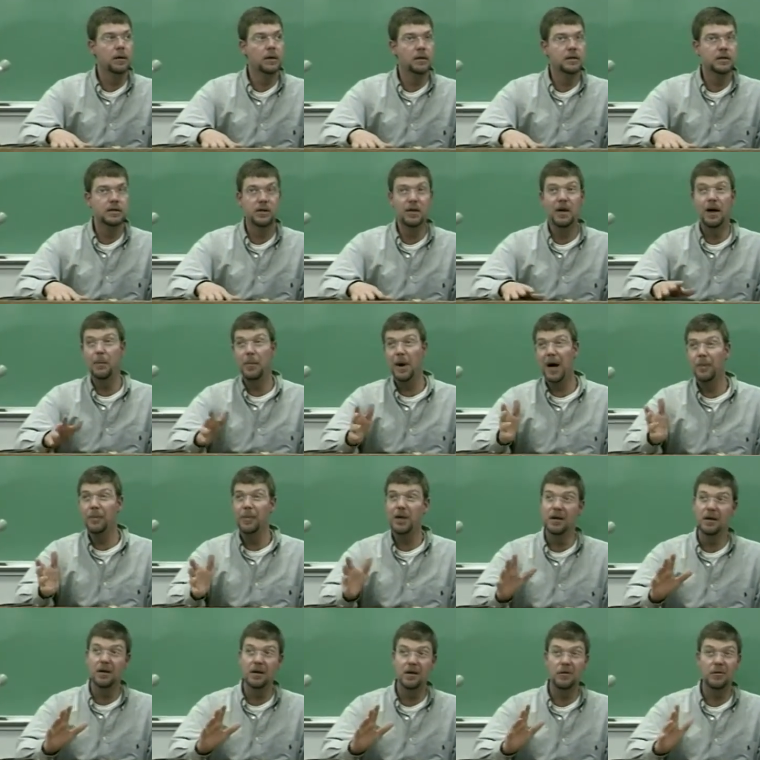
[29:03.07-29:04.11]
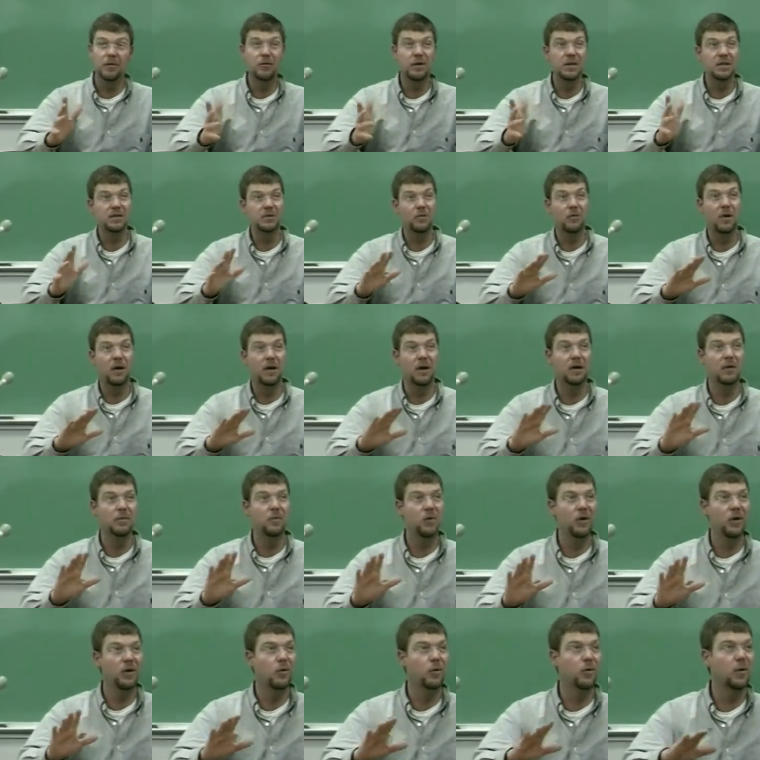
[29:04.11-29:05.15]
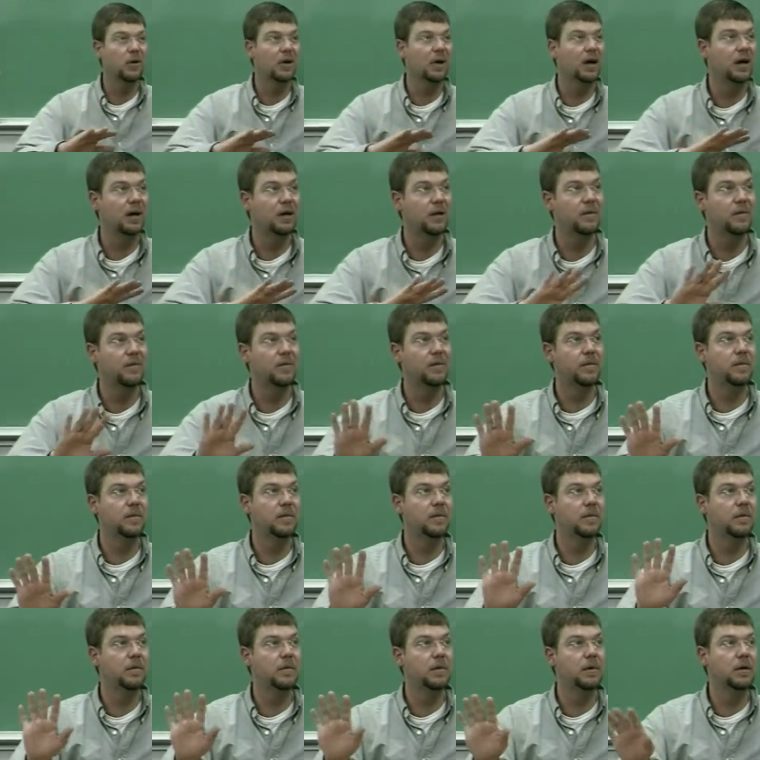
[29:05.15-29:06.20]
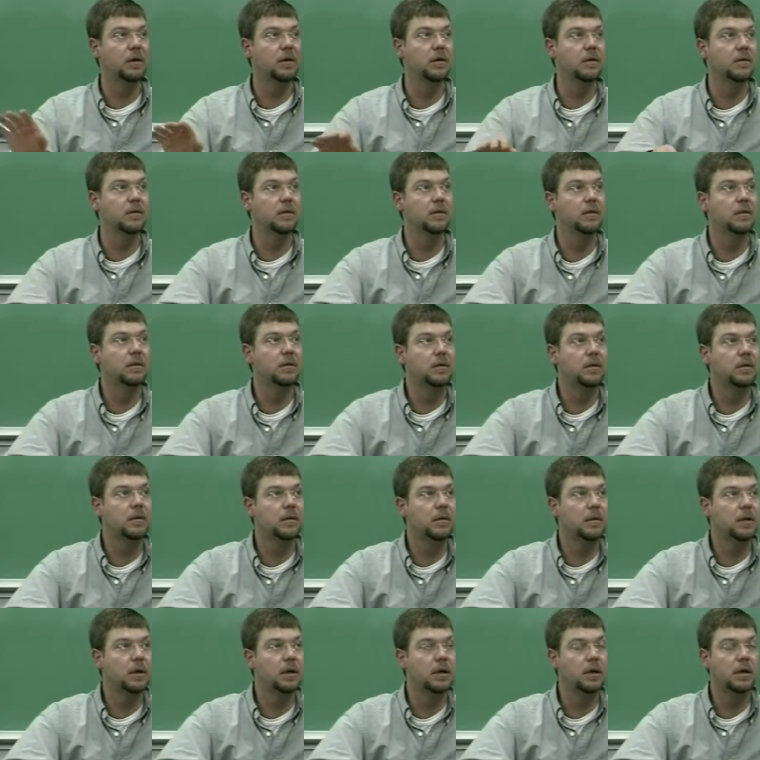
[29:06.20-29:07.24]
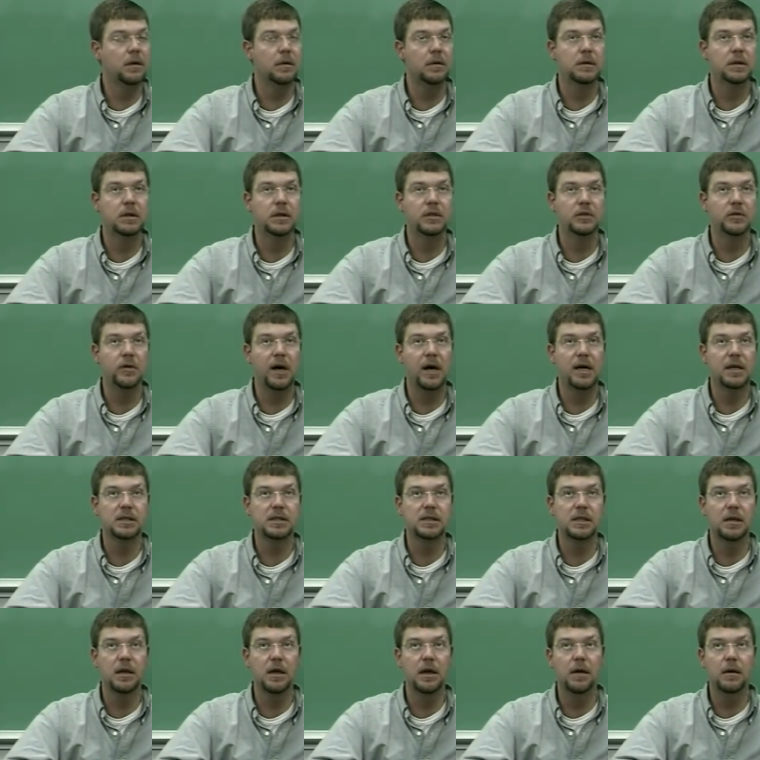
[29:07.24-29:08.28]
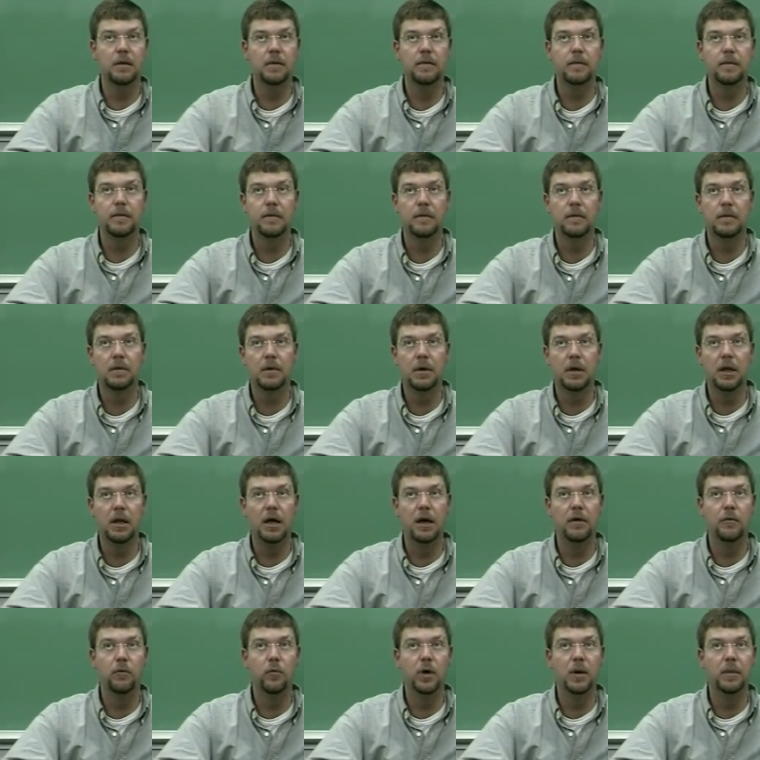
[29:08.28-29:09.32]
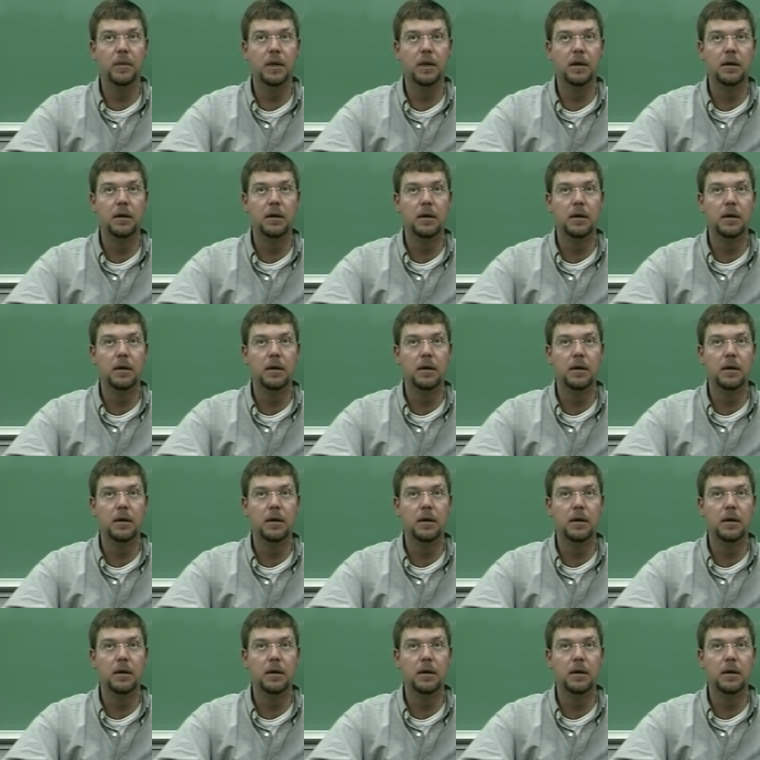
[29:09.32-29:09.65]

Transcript: So that might be another reason why the Marine Corps kind of, you know, uh, detracts a lot of a lot of women.